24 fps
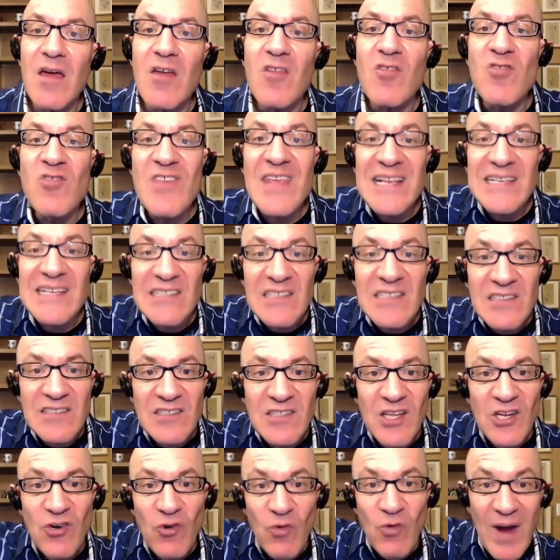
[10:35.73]
this is the
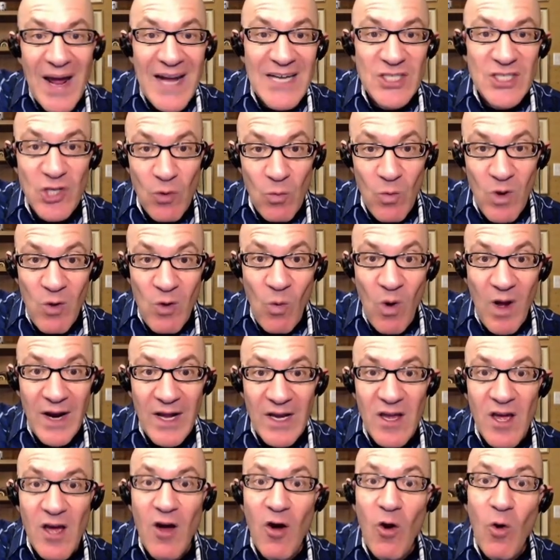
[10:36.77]
direction we want to
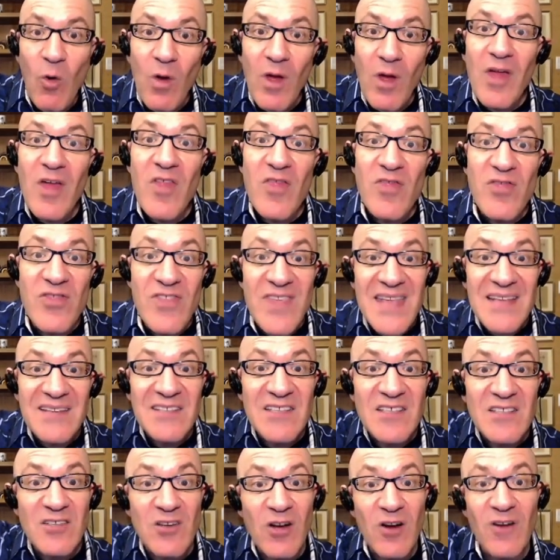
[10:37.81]
go. This
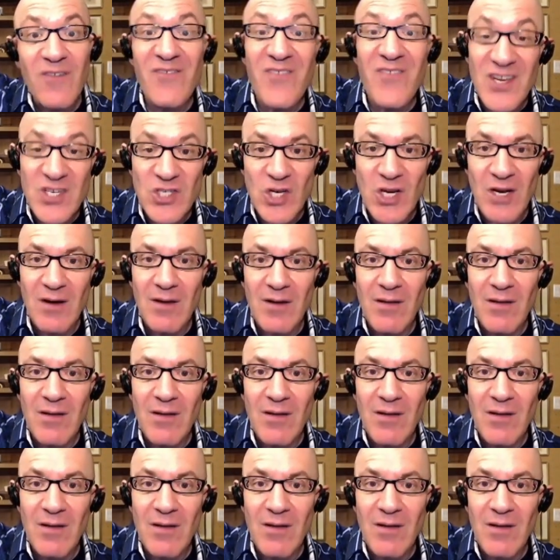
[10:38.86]
is our vision.